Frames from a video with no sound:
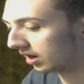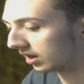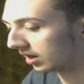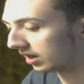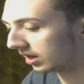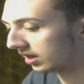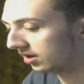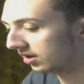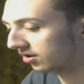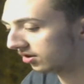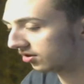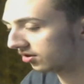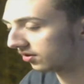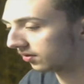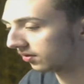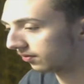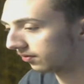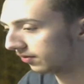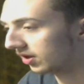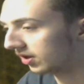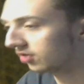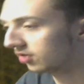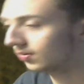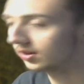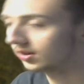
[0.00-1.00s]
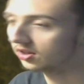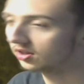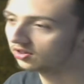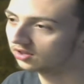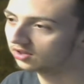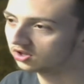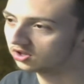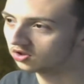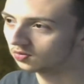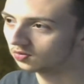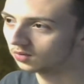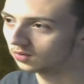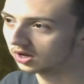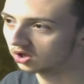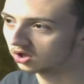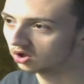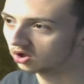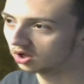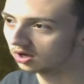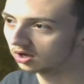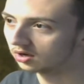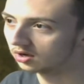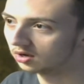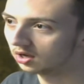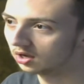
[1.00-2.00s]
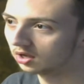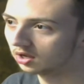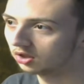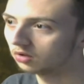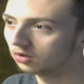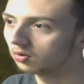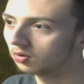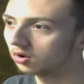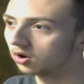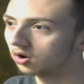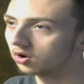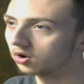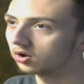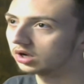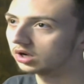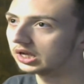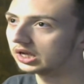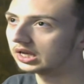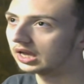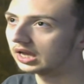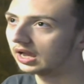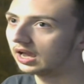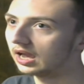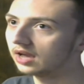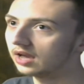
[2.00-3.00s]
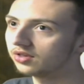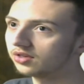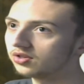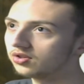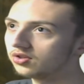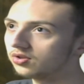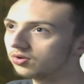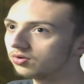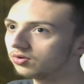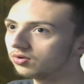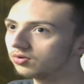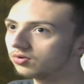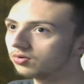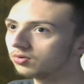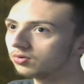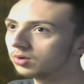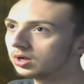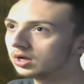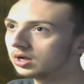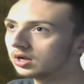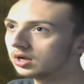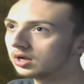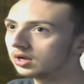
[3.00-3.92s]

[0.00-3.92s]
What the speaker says: he's faced with the situation to where he has to